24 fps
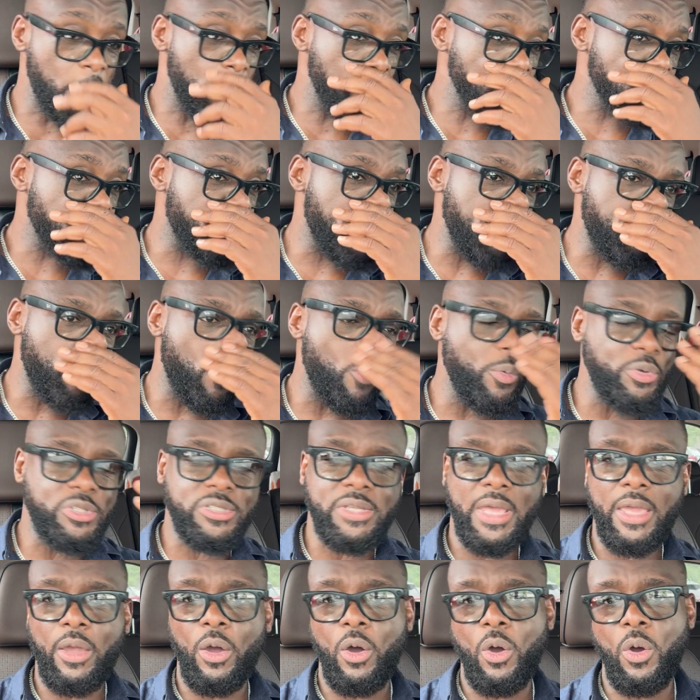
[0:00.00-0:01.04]
So people who
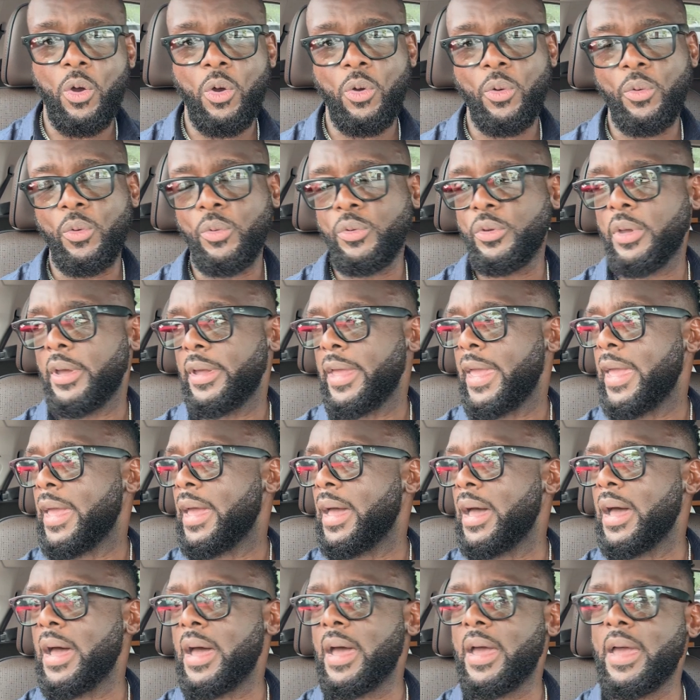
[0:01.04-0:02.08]
say, oh,
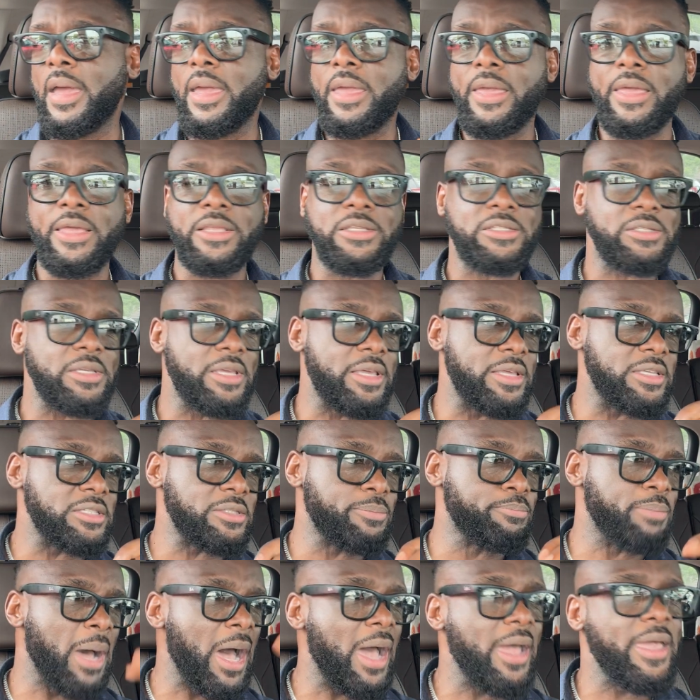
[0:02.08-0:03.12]
AI is
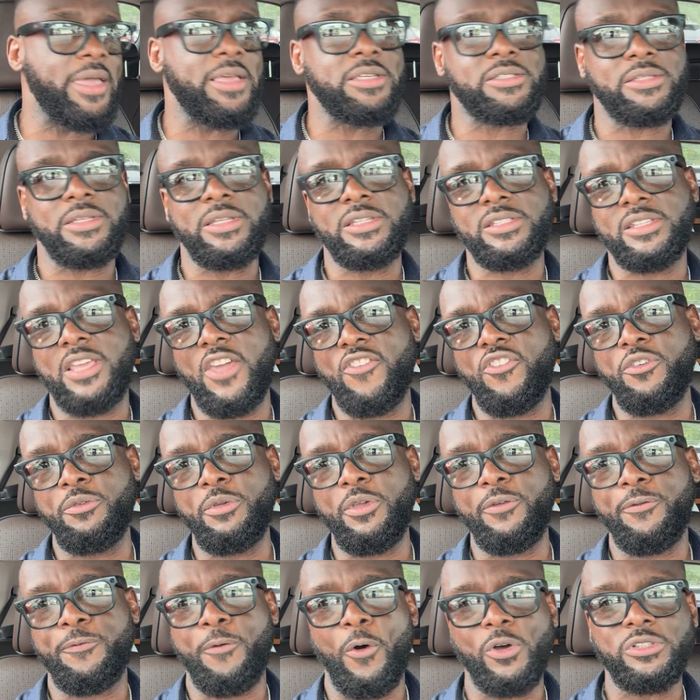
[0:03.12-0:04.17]
biased and is giving
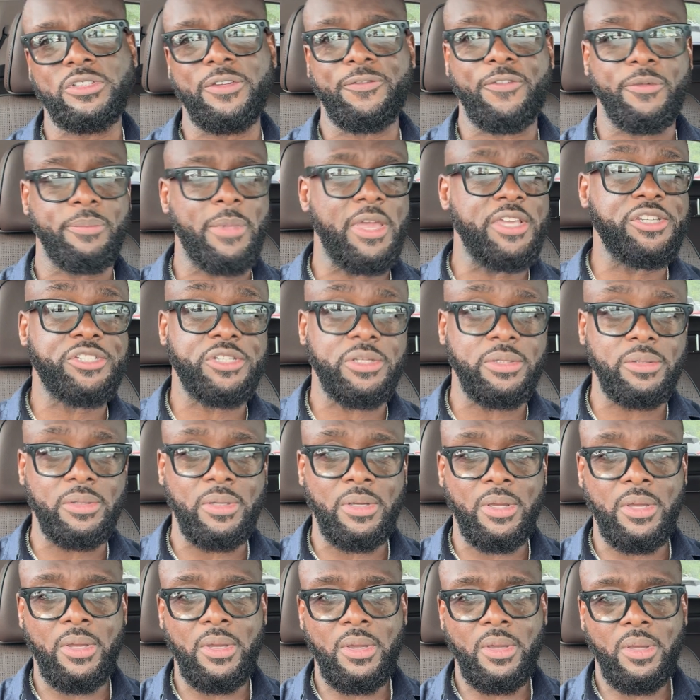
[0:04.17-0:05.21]
me false information,
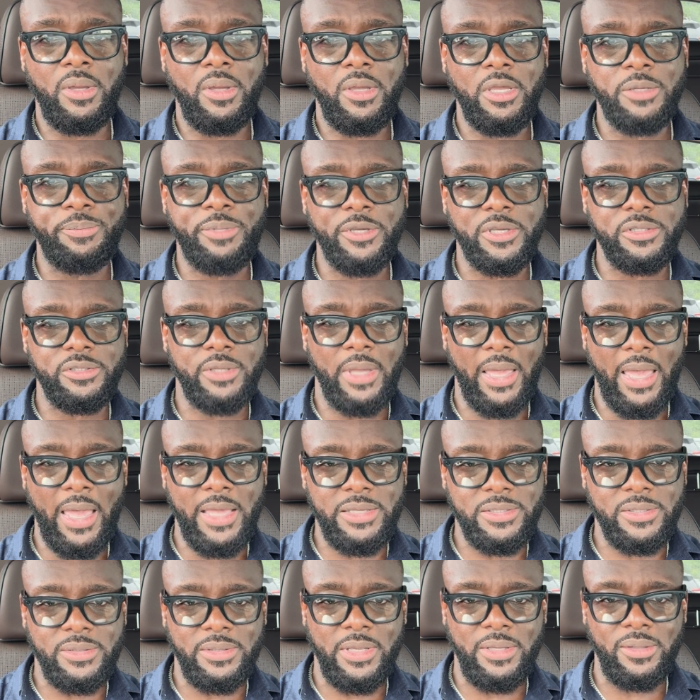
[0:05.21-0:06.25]
it's because you're
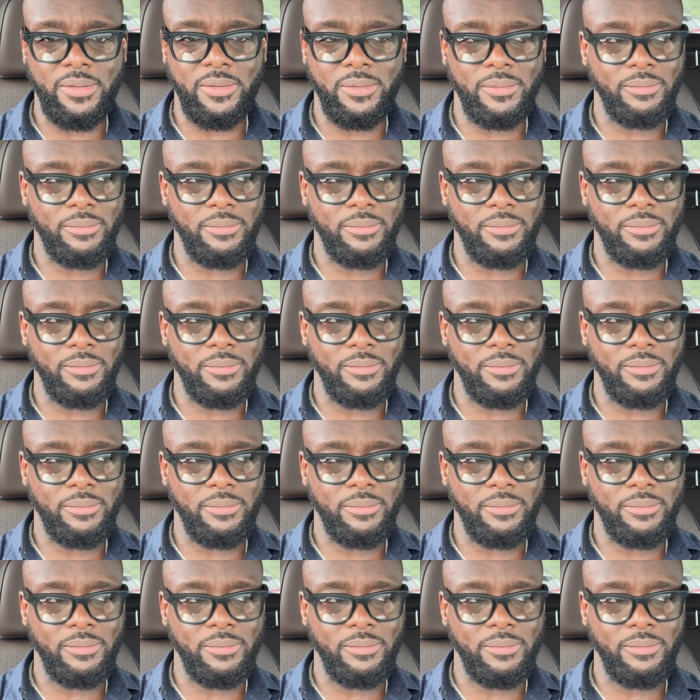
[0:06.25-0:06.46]
asking it